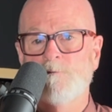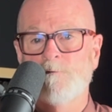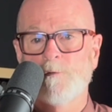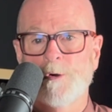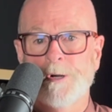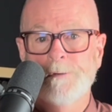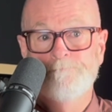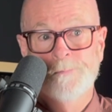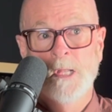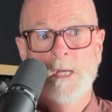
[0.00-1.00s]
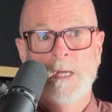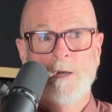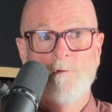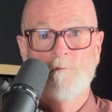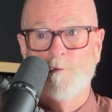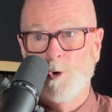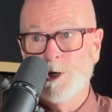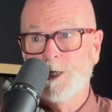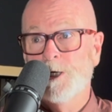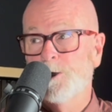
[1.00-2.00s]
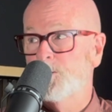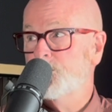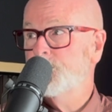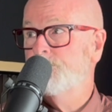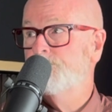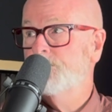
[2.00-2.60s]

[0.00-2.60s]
for 40 years.